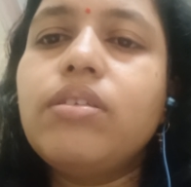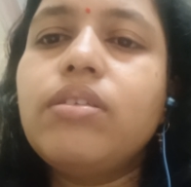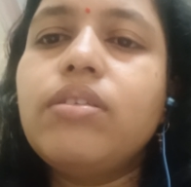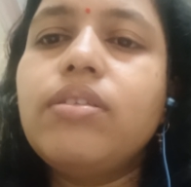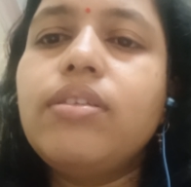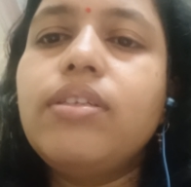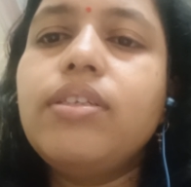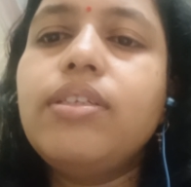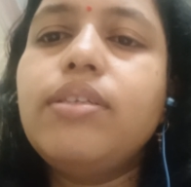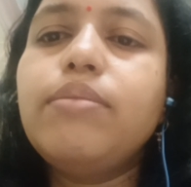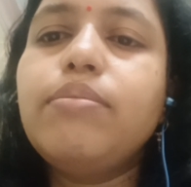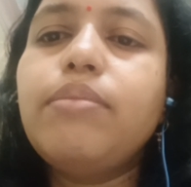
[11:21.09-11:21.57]

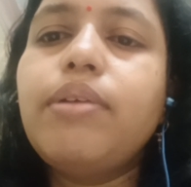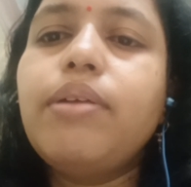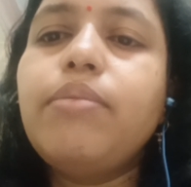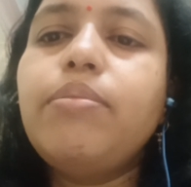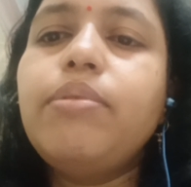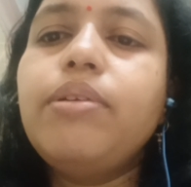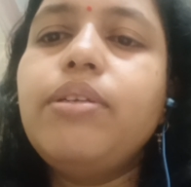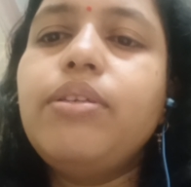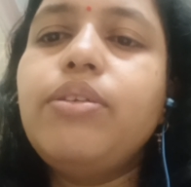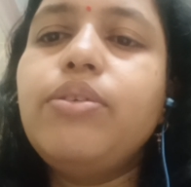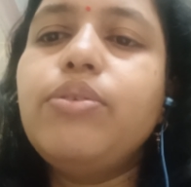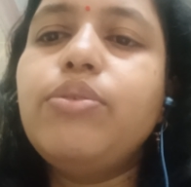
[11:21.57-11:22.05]
This may
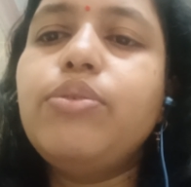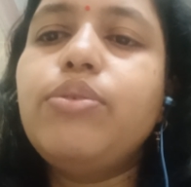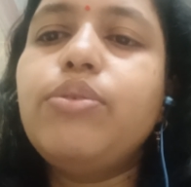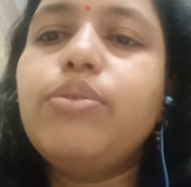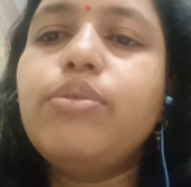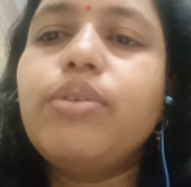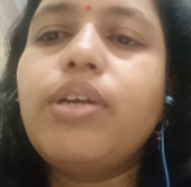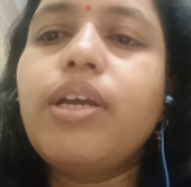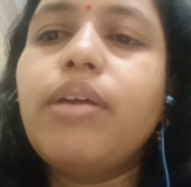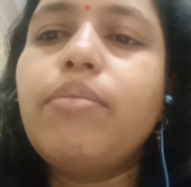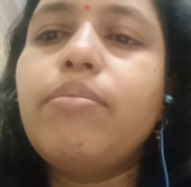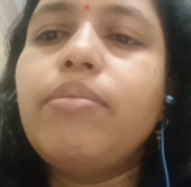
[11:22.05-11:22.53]
be due
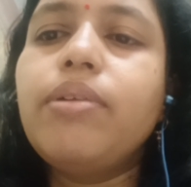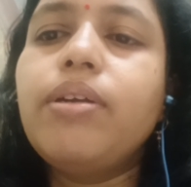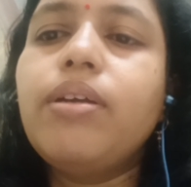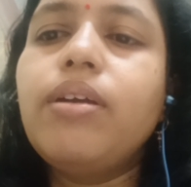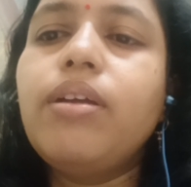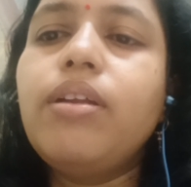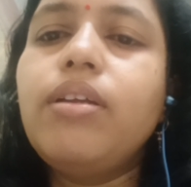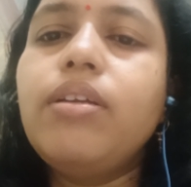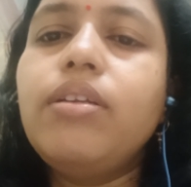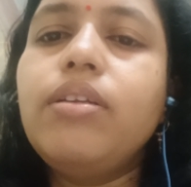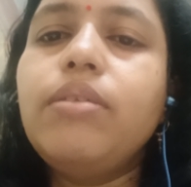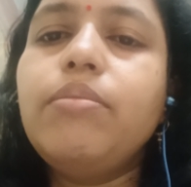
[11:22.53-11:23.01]
to
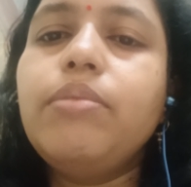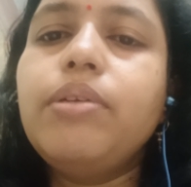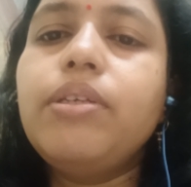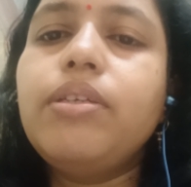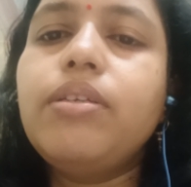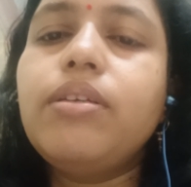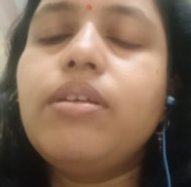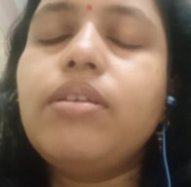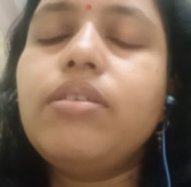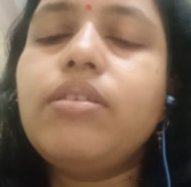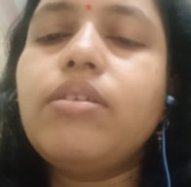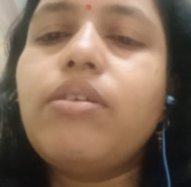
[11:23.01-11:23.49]
chemical
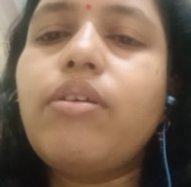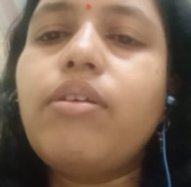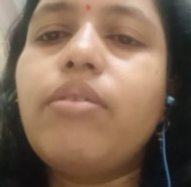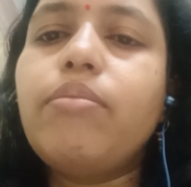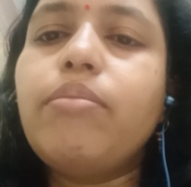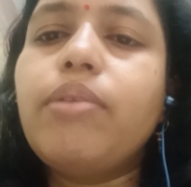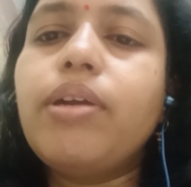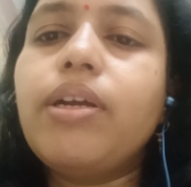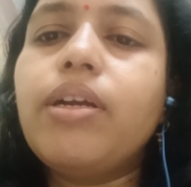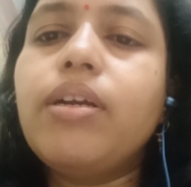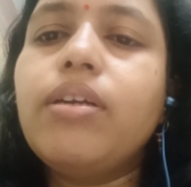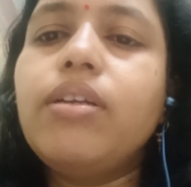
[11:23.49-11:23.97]
inhibitors or
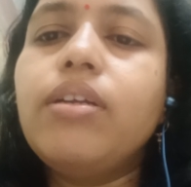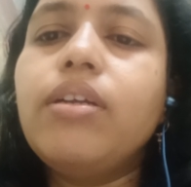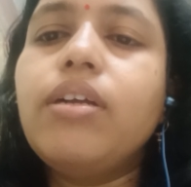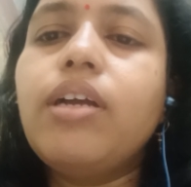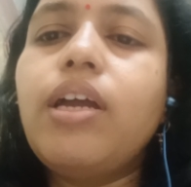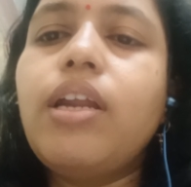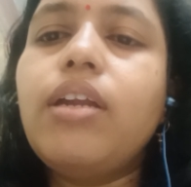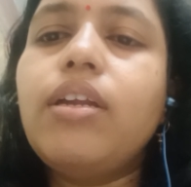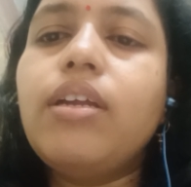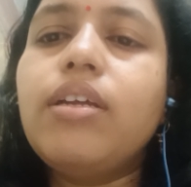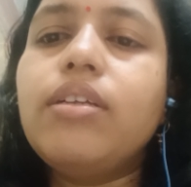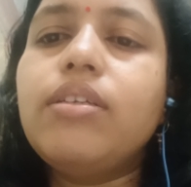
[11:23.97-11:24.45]

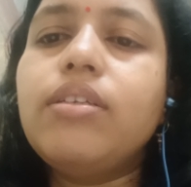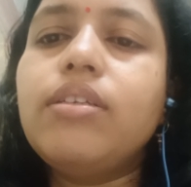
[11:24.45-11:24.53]
mechanical